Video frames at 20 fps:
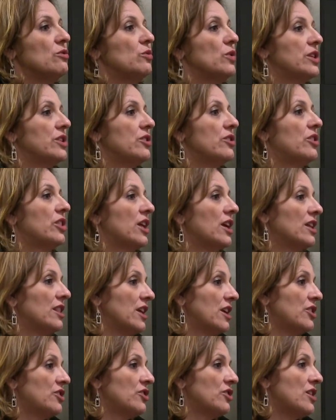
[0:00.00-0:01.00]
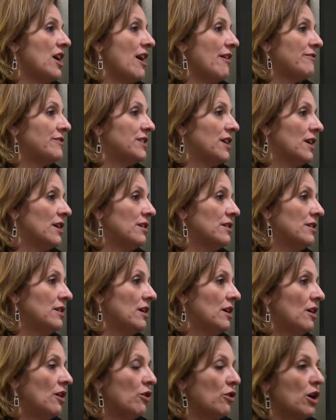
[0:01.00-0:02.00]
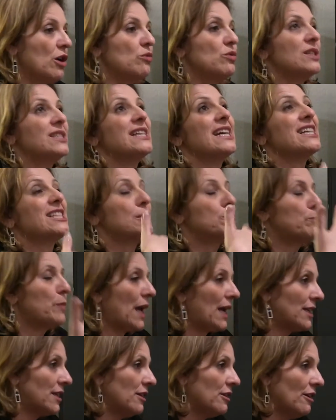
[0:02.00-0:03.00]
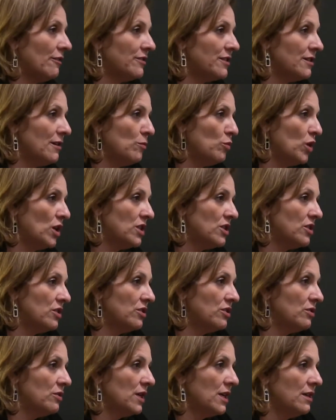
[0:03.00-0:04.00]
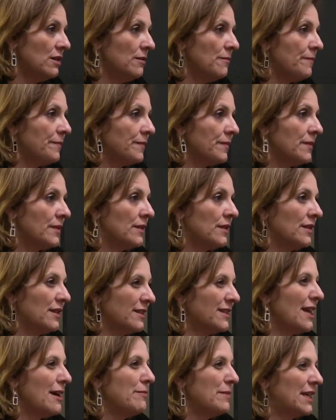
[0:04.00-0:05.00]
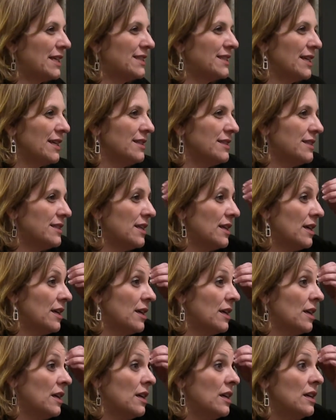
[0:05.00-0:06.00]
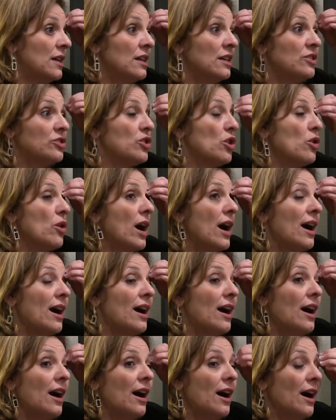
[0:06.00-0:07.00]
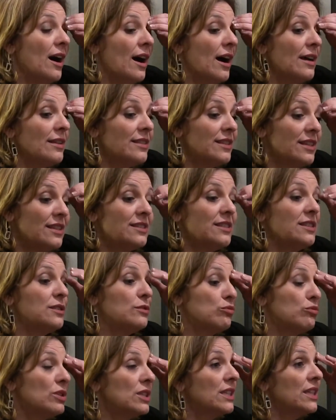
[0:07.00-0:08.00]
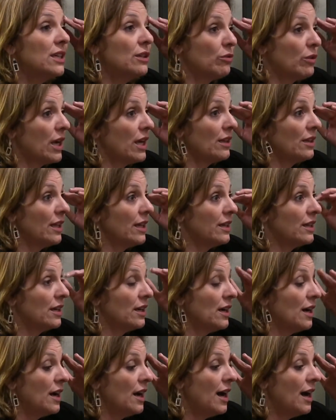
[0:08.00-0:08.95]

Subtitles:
what you think they should have done, or was expected of someone to do it. Does that make sense? So this is really great, like